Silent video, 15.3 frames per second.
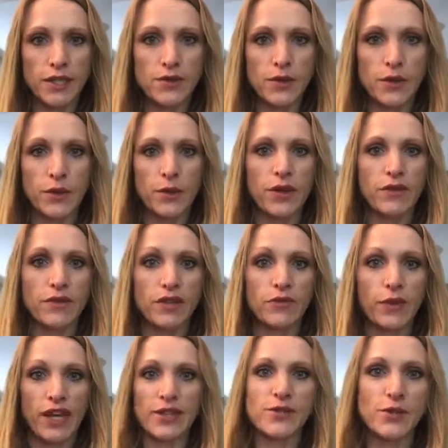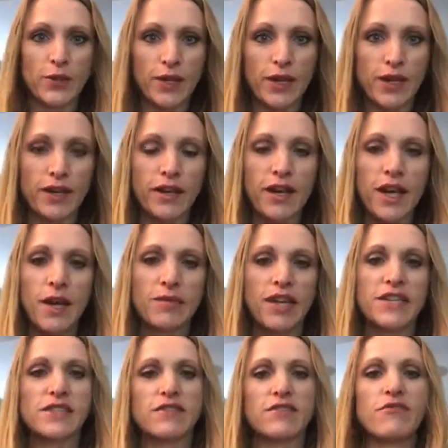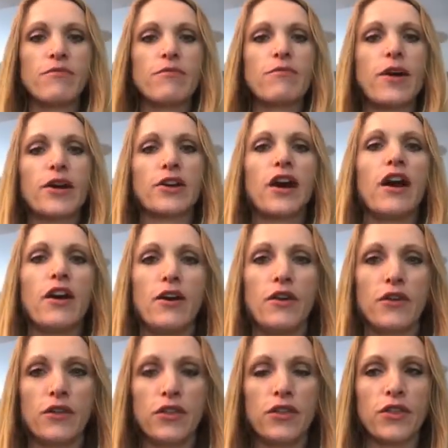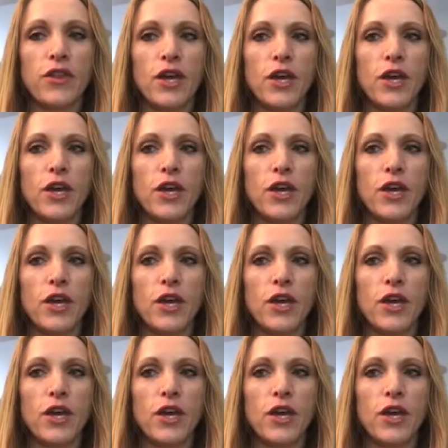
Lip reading: So even if we get to a place of better health,